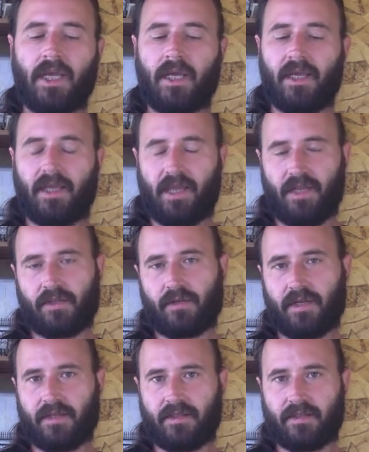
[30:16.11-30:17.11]
Cancer
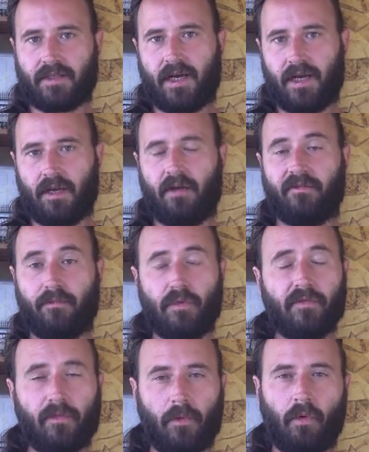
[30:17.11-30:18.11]
is the sign of
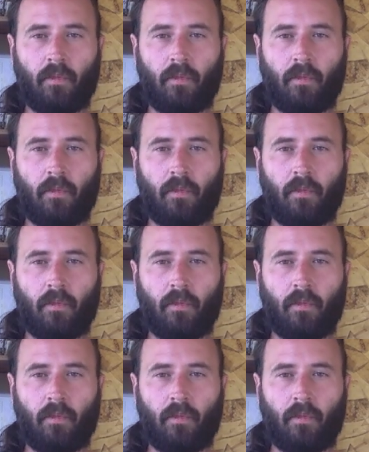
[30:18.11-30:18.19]
movable